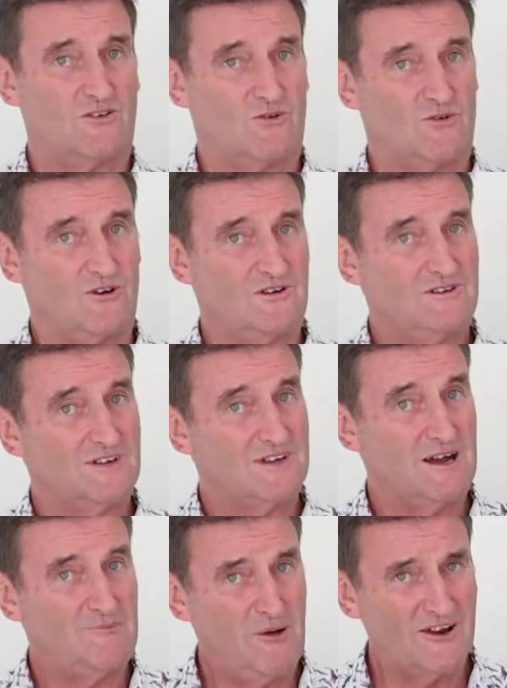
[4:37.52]
Or
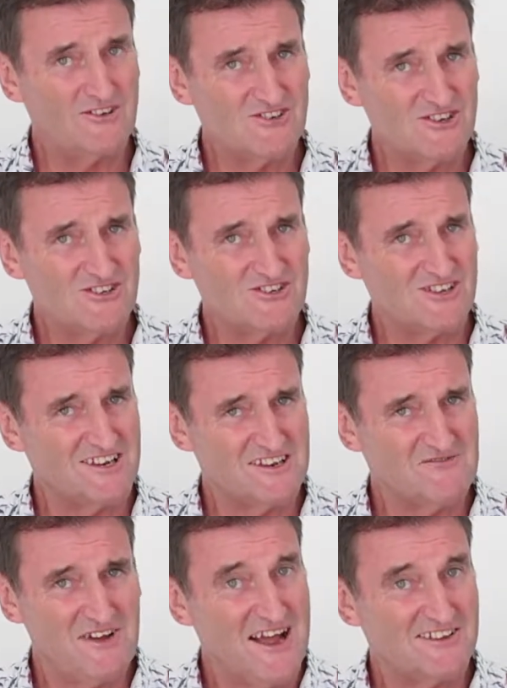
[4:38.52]
apologies in
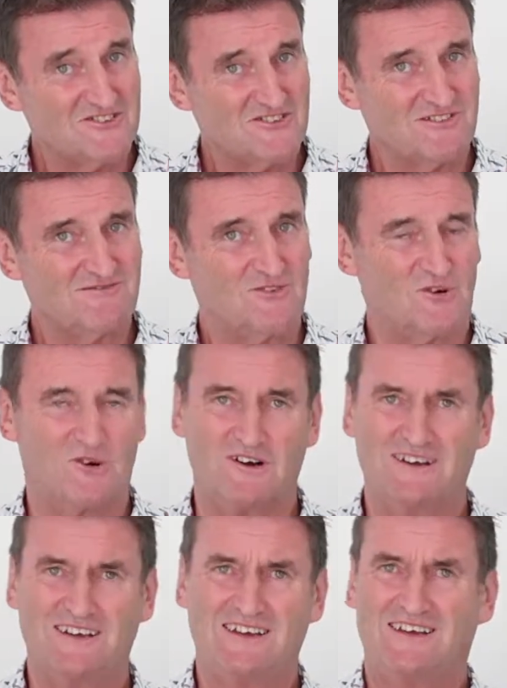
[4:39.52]
advance.
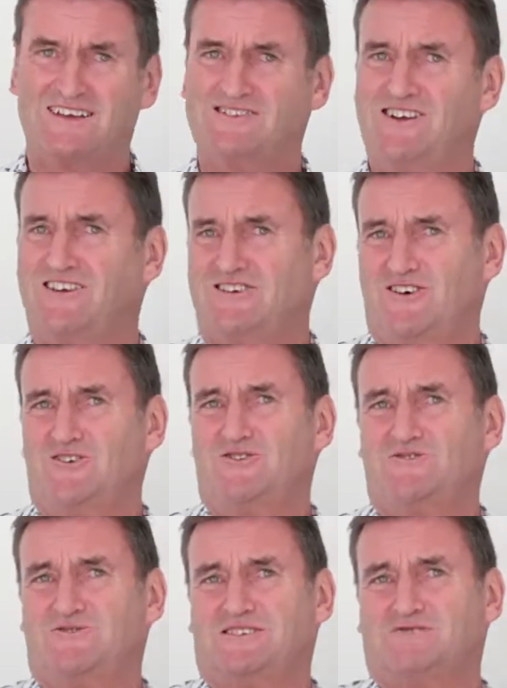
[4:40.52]
Or it's not
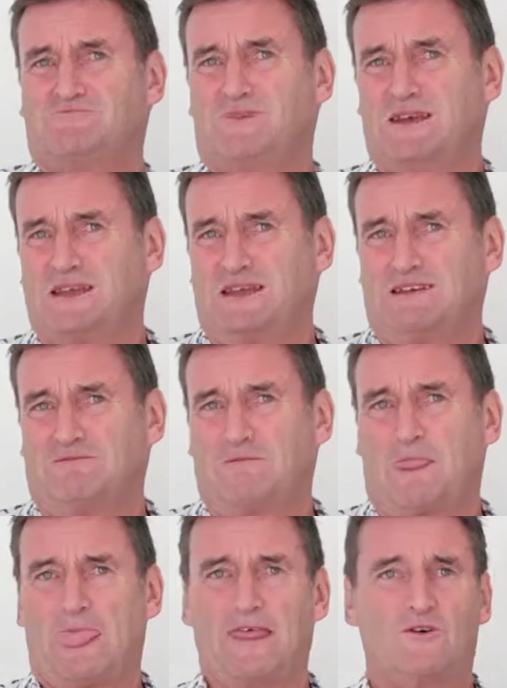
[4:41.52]
you, it's me.
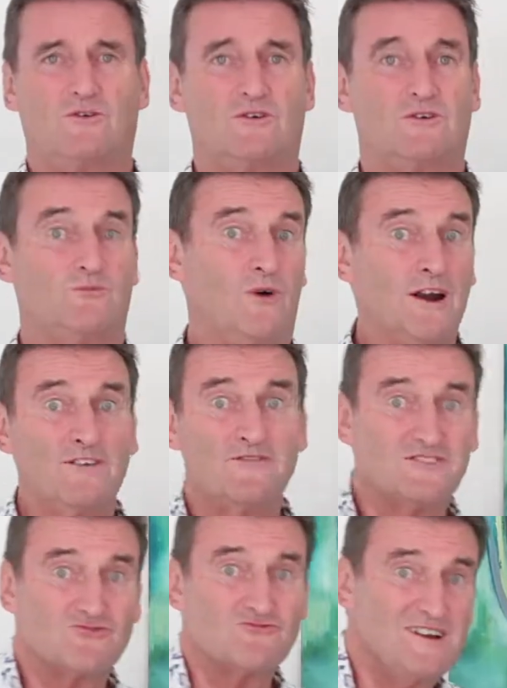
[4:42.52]
Or what if
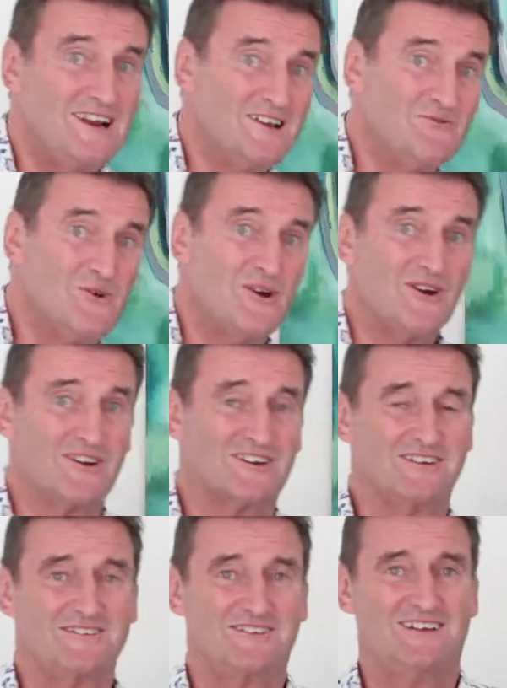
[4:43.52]
this really worked?
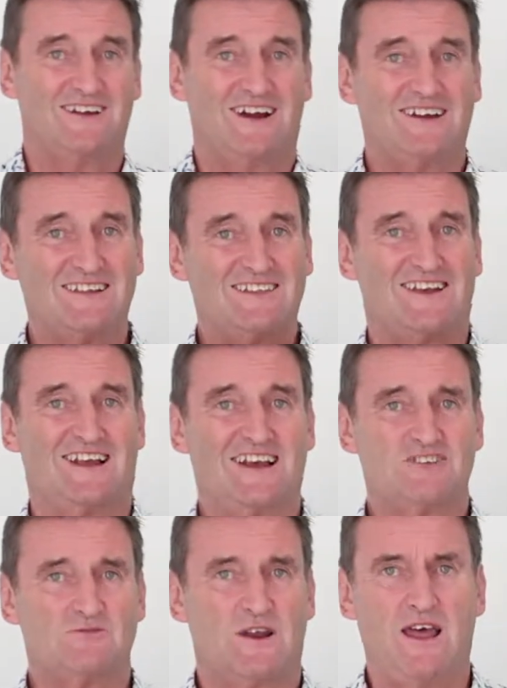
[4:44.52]
And in the
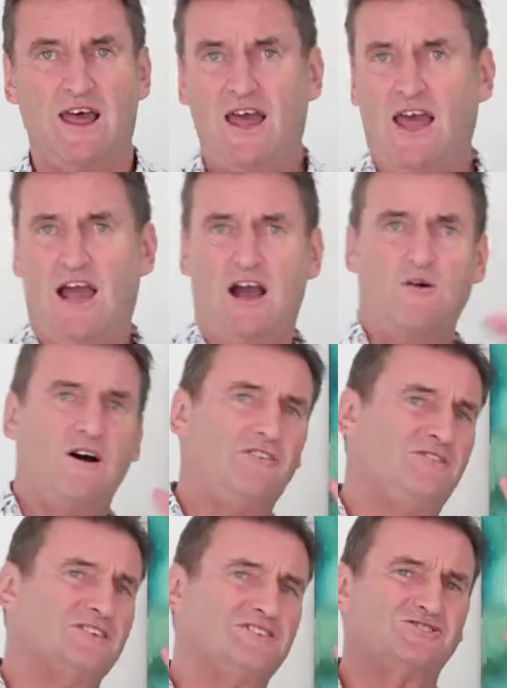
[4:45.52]
last one, how
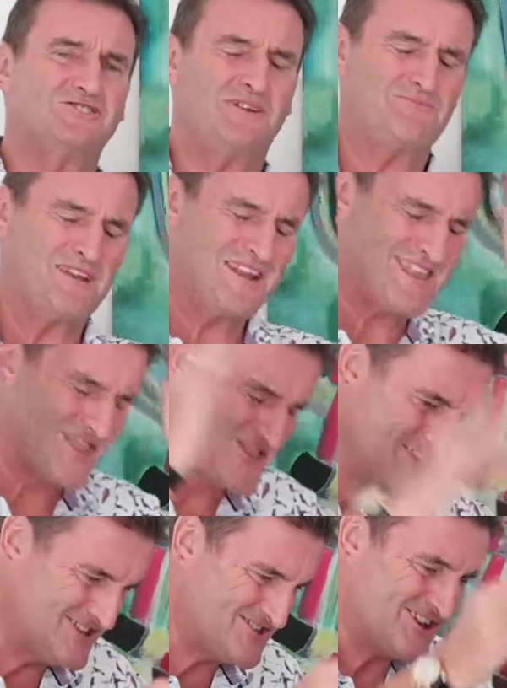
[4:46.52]
often does something
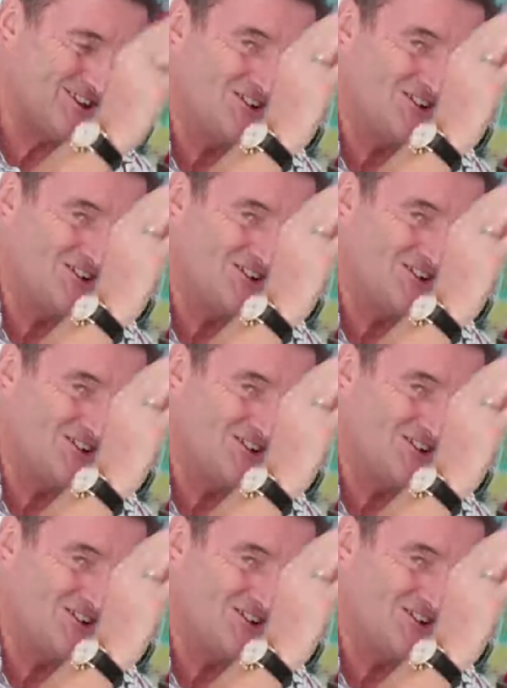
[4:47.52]
this